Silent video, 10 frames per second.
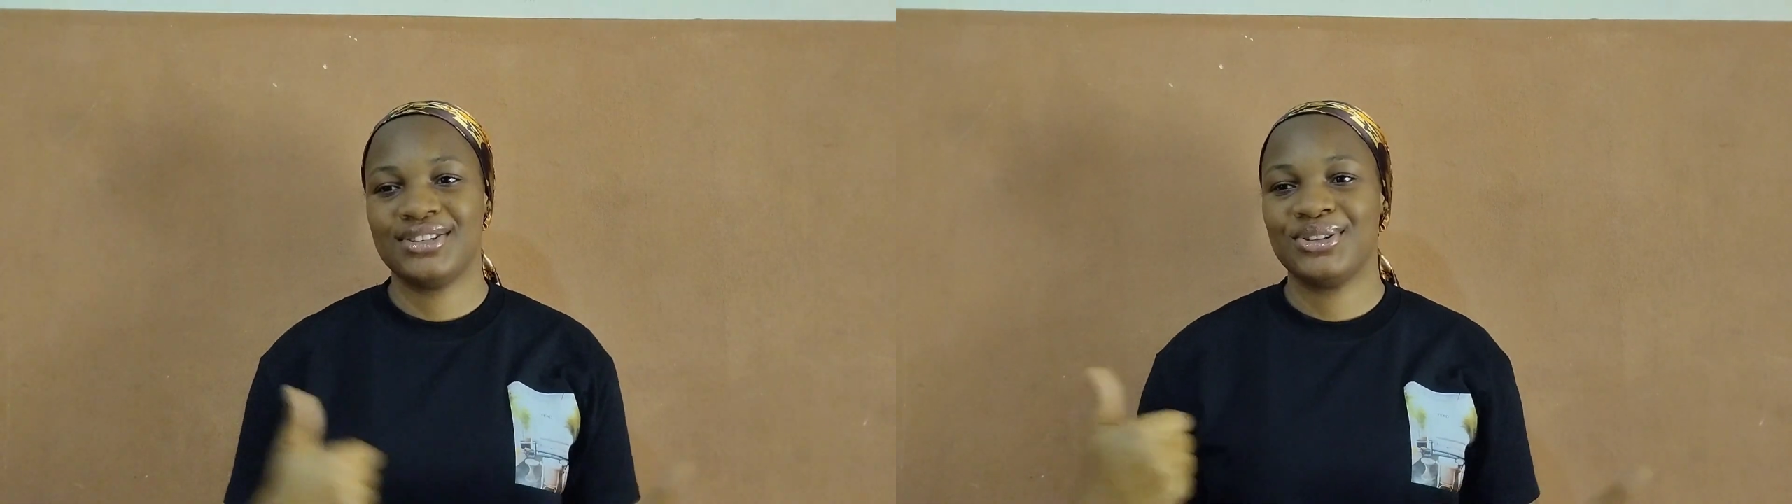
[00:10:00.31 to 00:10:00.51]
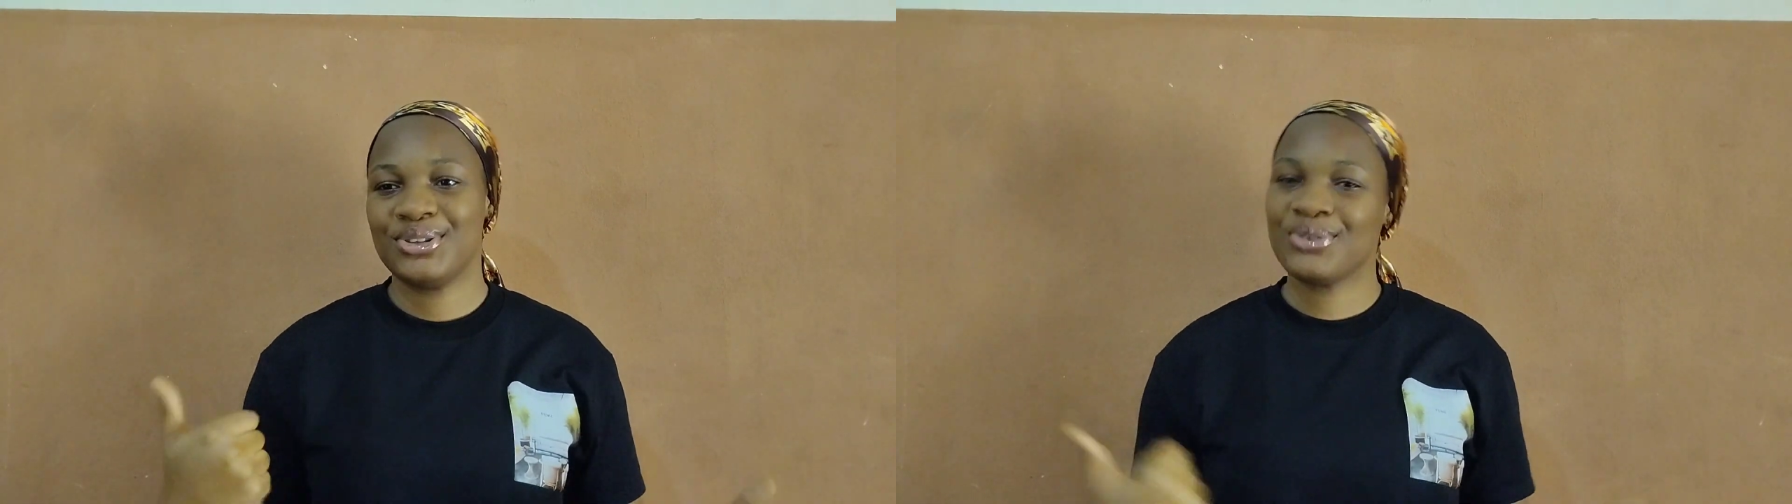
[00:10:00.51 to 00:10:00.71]

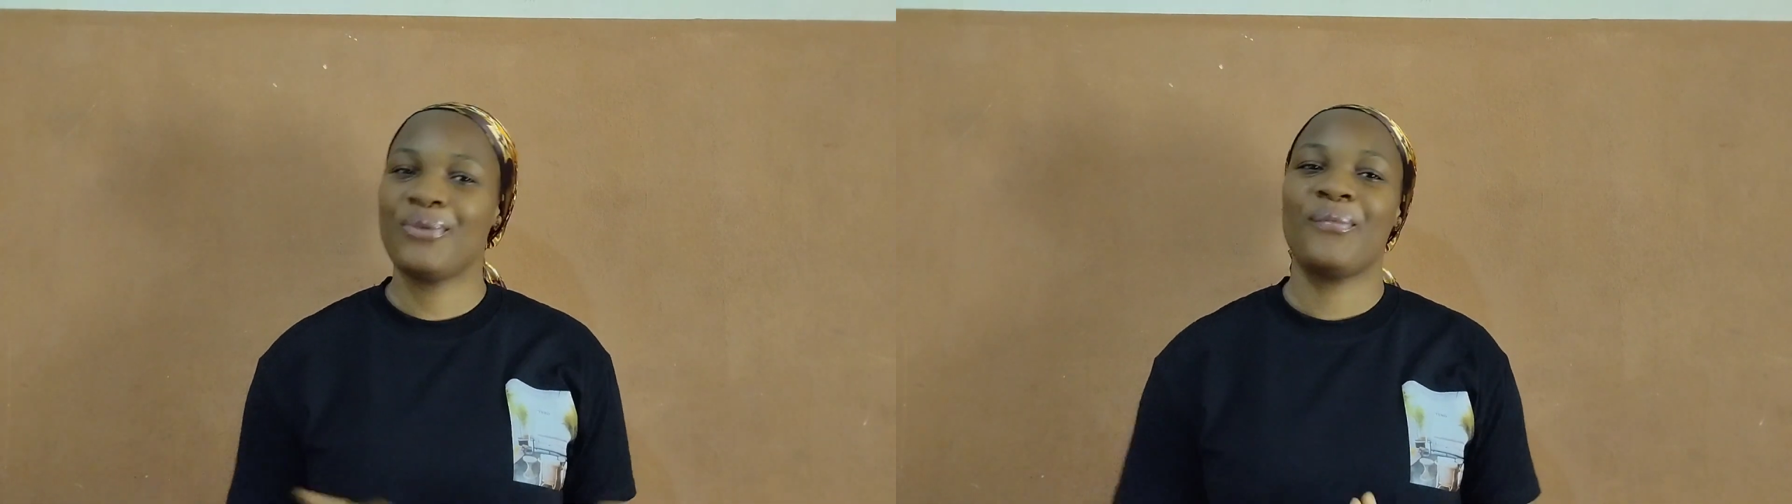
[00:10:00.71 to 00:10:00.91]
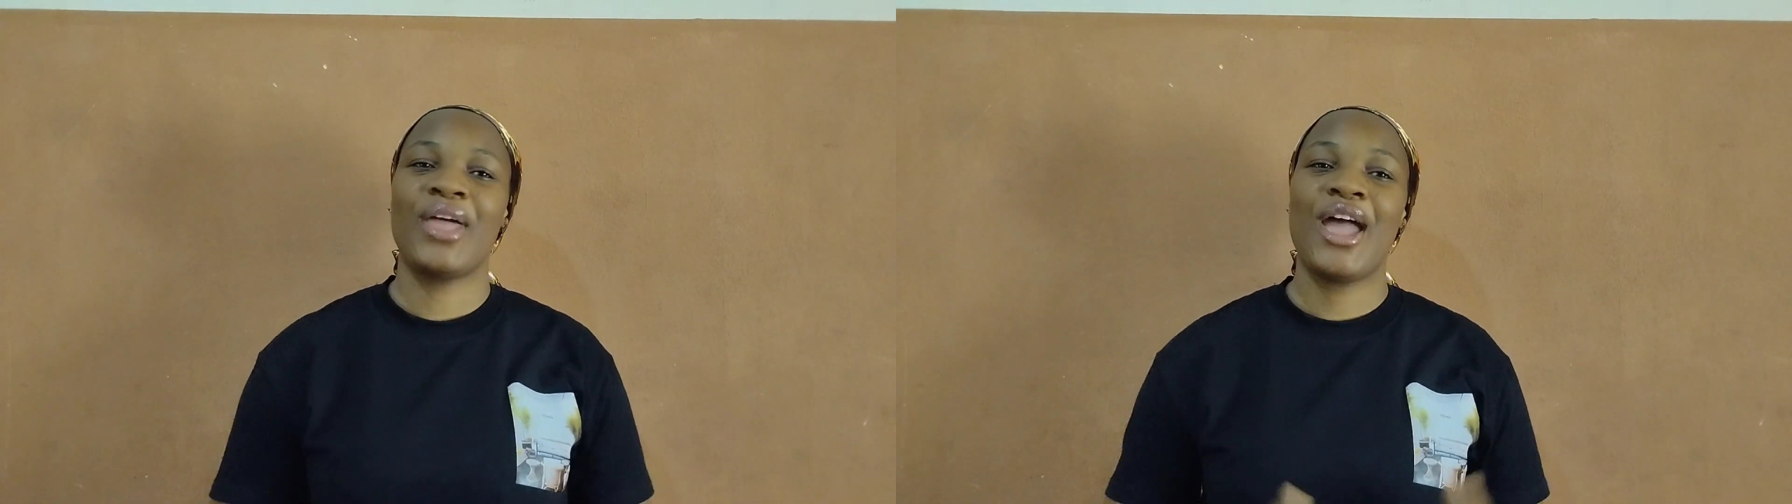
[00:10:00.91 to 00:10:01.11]
So
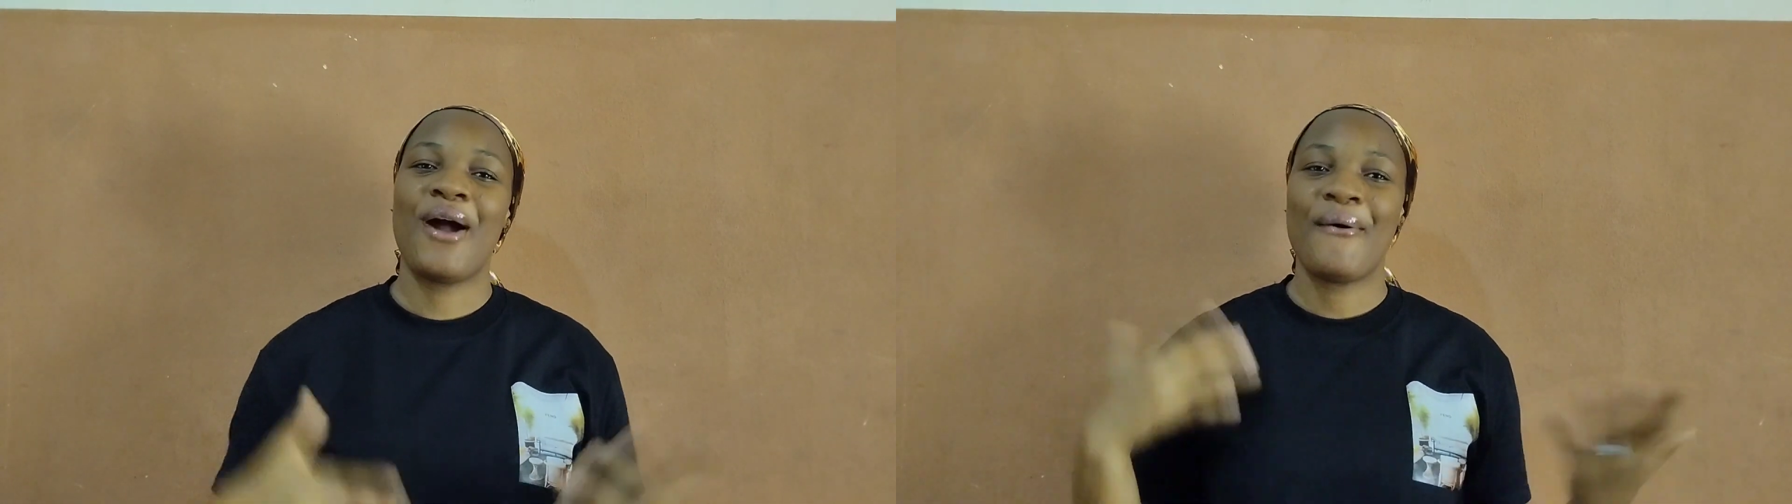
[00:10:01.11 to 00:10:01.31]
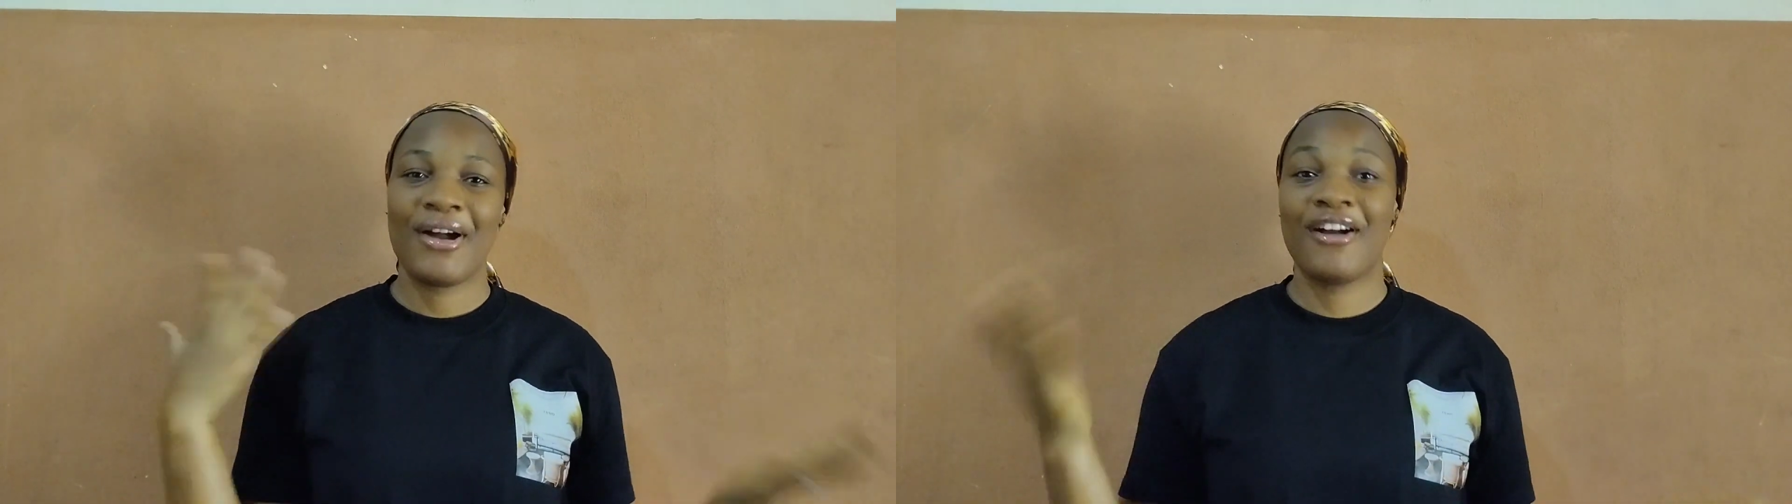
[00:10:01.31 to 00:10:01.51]

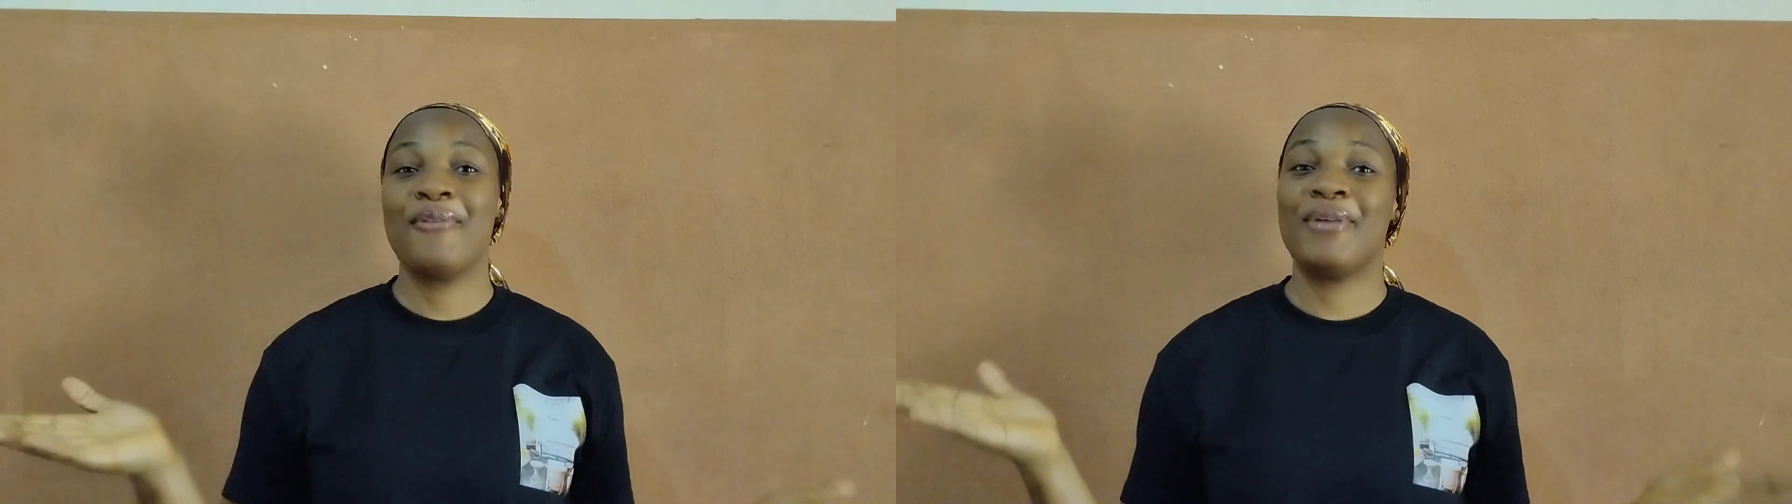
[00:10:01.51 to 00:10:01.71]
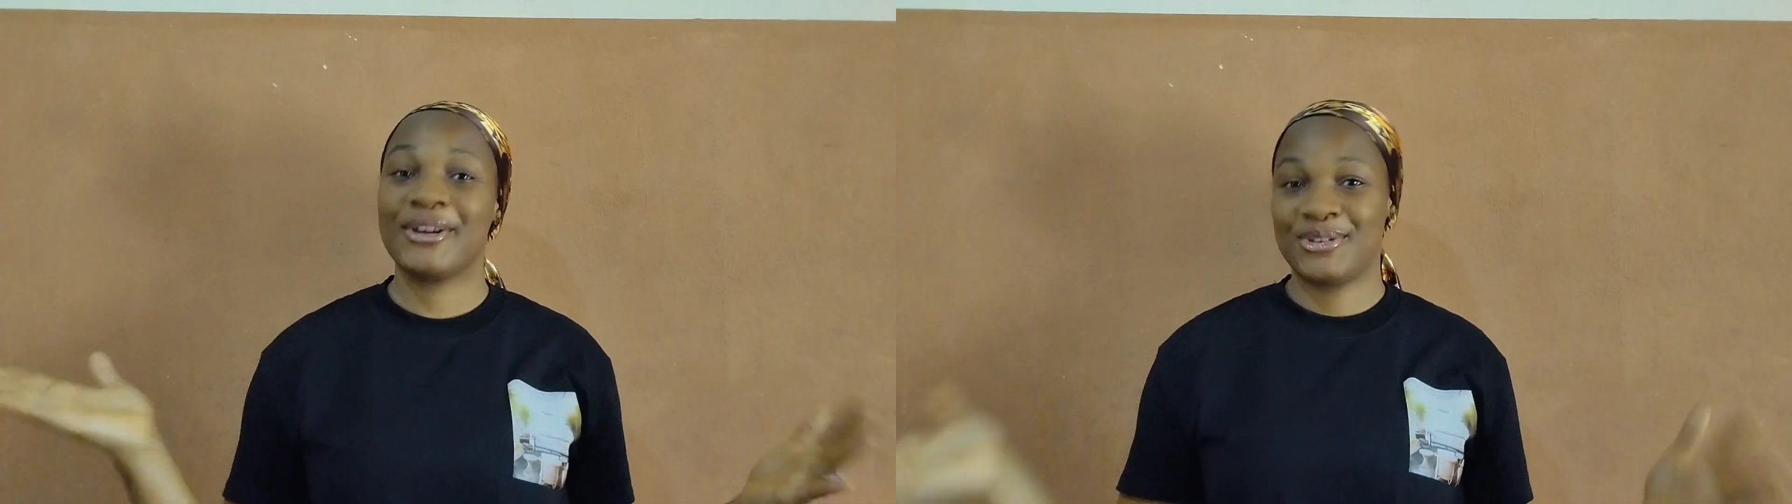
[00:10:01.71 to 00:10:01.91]

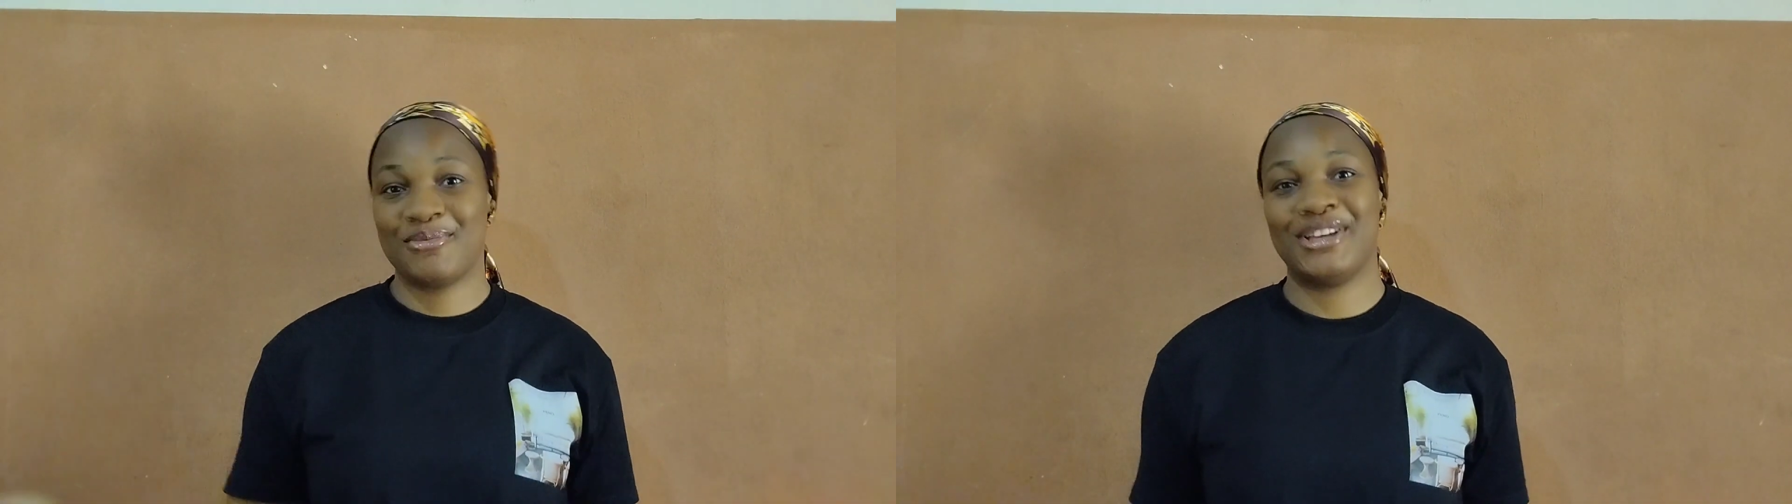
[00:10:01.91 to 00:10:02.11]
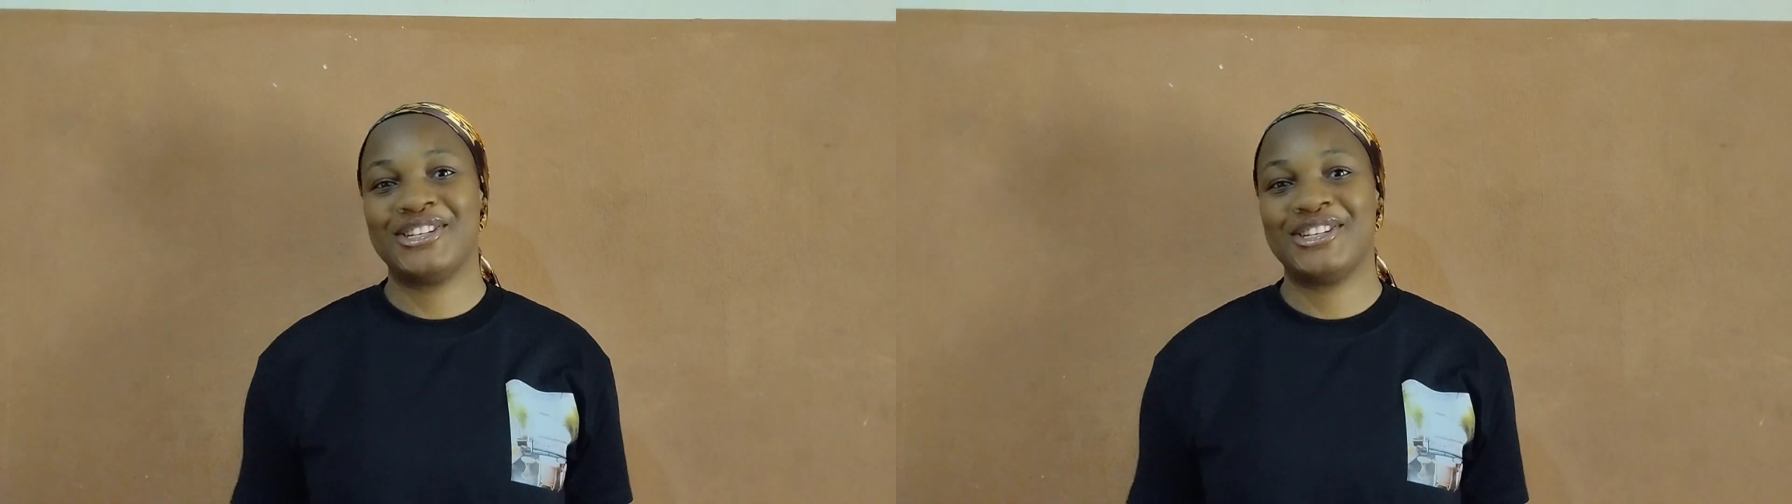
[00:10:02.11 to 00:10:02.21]
welcome back to my